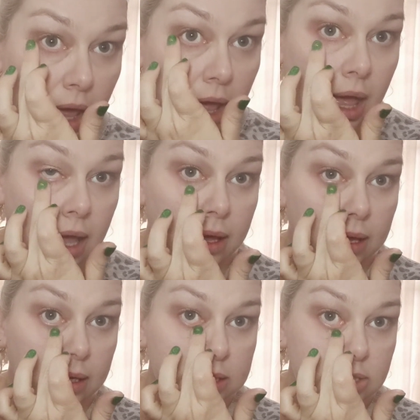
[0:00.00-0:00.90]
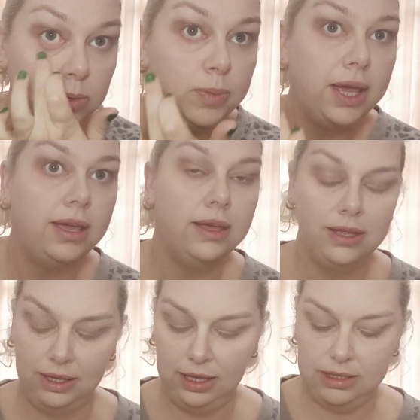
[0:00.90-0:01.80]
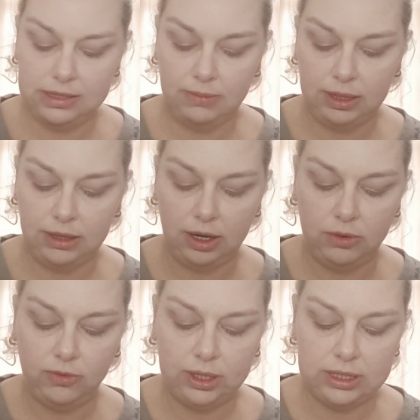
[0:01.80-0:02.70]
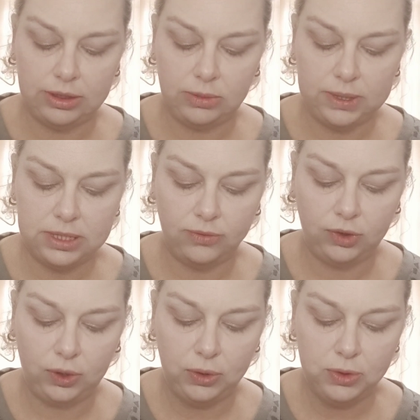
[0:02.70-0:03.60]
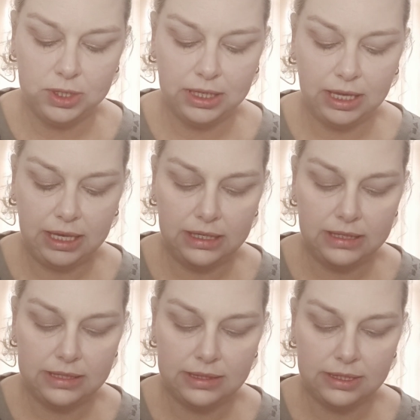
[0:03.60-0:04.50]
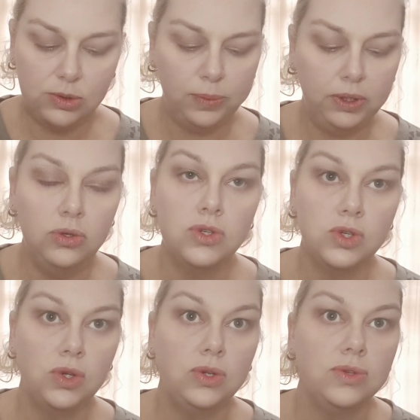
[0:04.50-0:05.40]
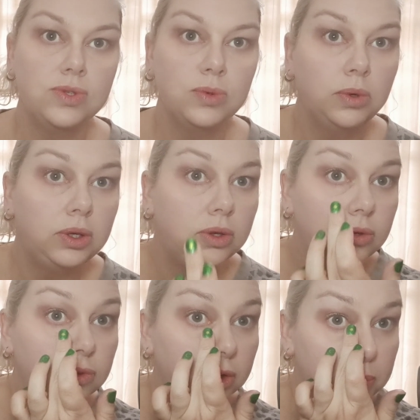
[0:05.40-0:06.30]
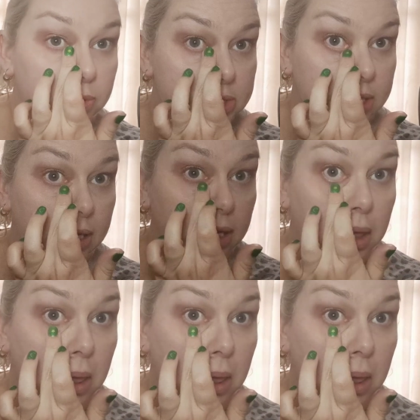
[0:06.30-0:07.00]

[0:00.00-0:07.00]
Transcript: to be something that I would find a little bit difficult is swapping your shoes when you've got a prosthetic.